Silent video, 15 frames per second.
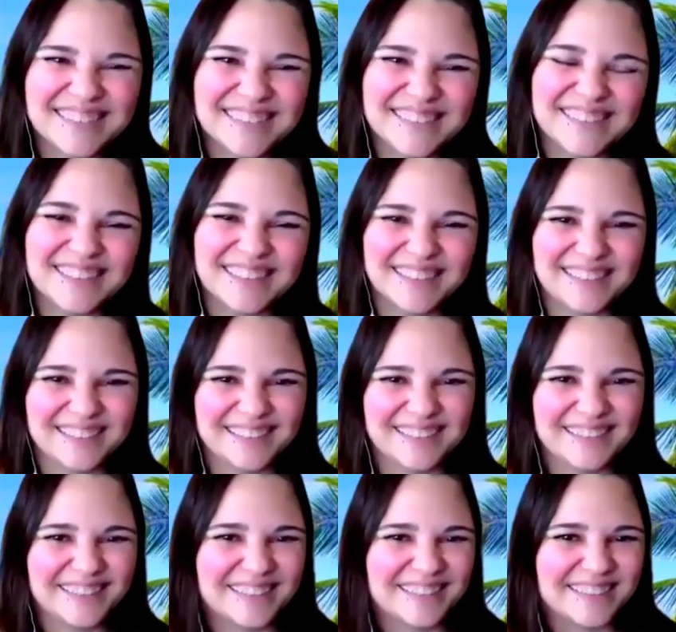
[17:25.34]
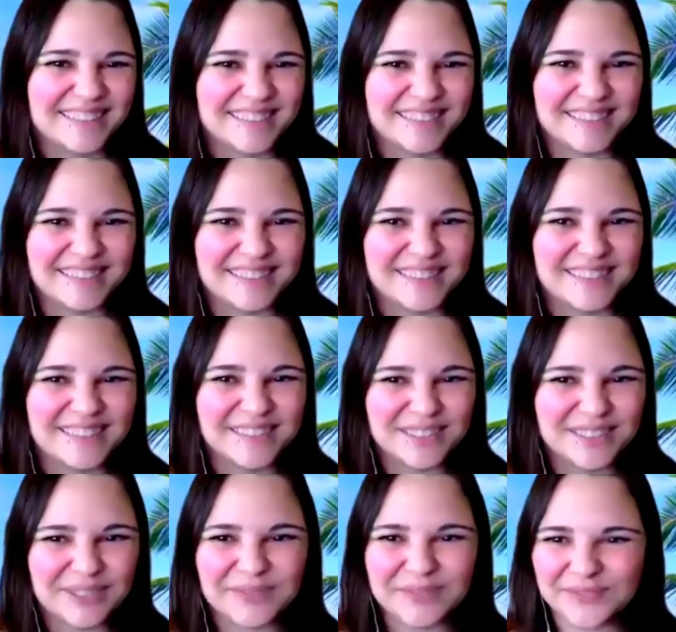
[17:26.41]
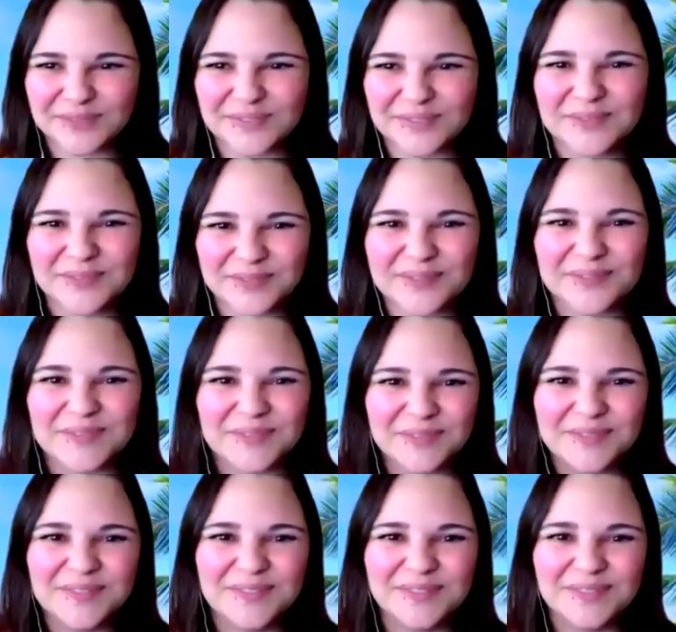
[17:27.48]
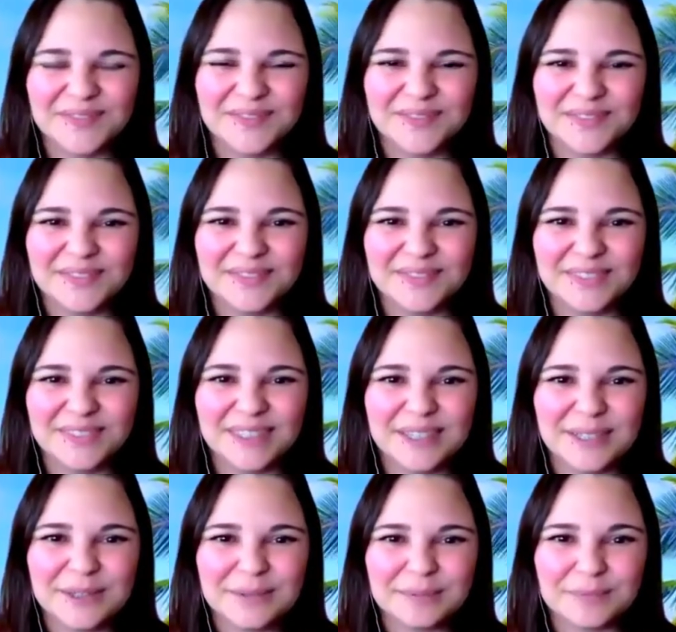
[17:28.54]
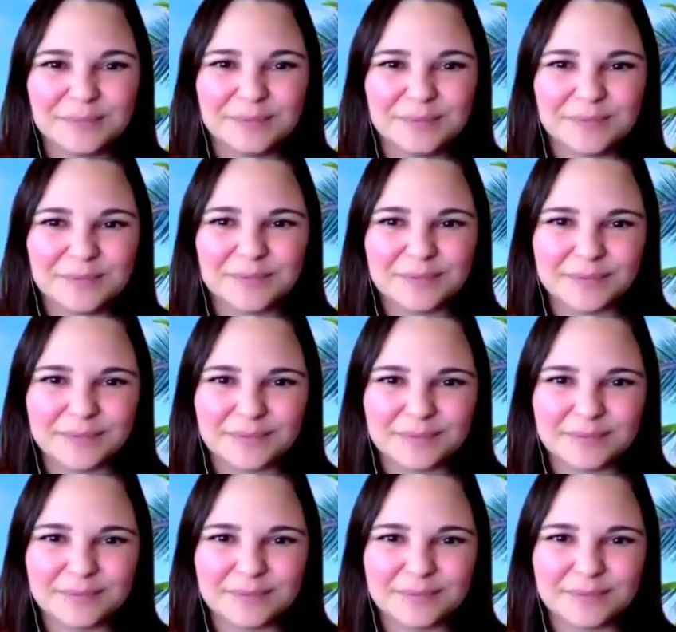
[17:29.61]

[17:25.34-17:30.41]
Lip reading: The person shown says nothing.